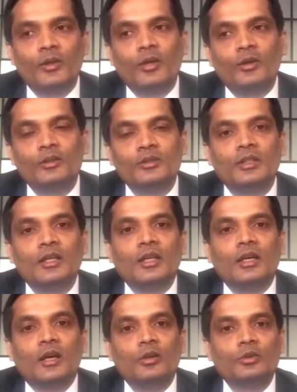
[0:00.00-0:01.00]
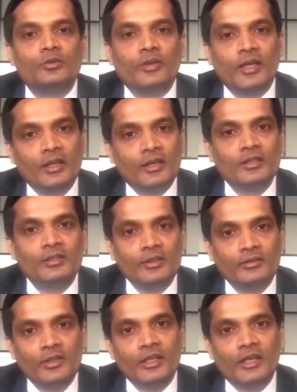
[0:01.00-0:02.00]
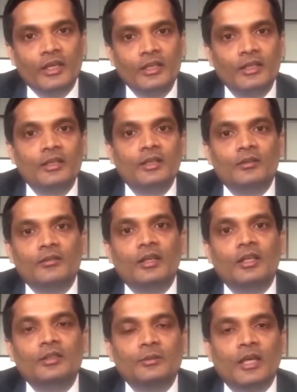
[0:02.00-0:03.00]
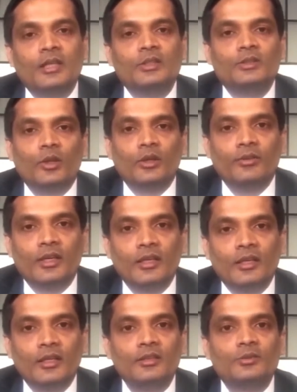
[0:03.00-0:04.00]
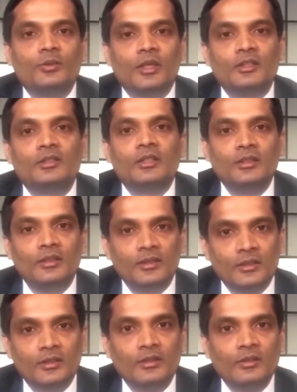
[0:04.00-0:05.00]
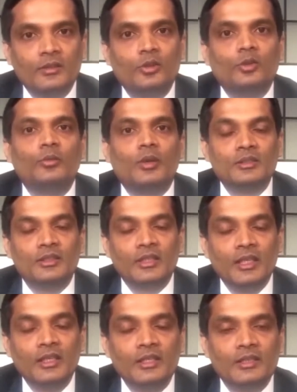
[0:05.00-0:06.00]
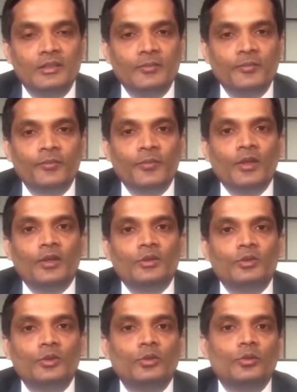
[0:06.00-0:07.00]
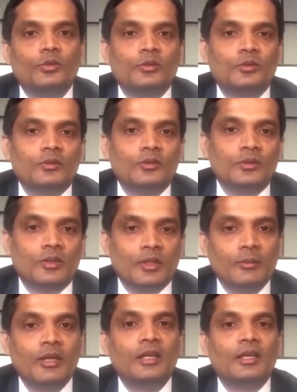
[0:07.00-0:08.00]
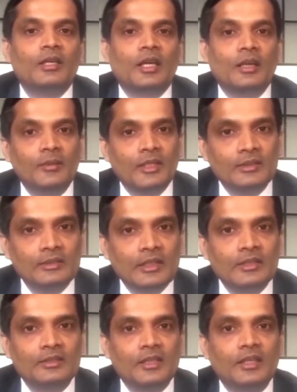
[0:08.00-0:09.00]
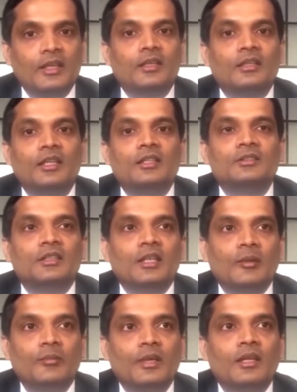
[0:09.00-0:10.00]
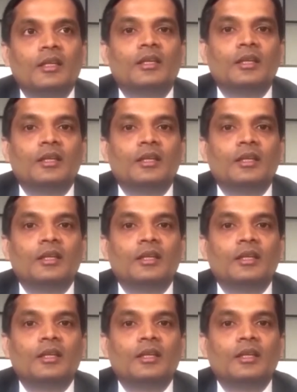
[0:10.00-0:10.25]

infection. We cannot give you a cure. We can only treat the mechanical component of the pain generator, wherein getting back the flexibility of your